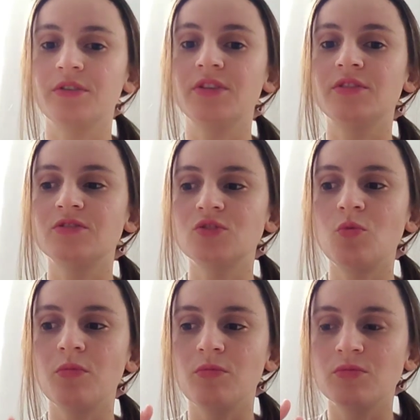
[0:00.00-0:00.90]
it is
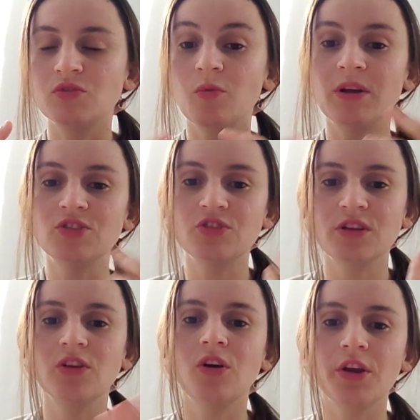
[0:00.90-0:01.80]
so much
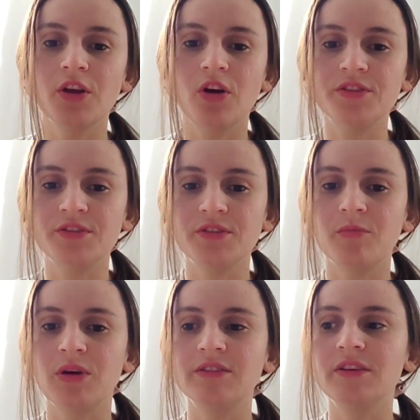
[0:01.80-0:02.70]
thing going on in
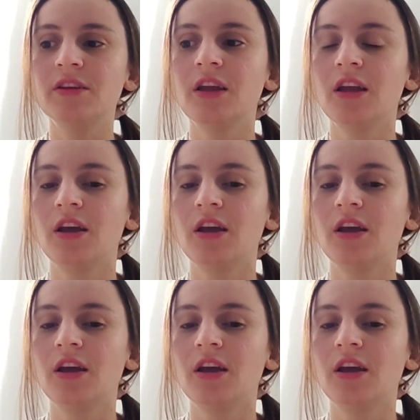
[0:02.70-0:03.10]
their body.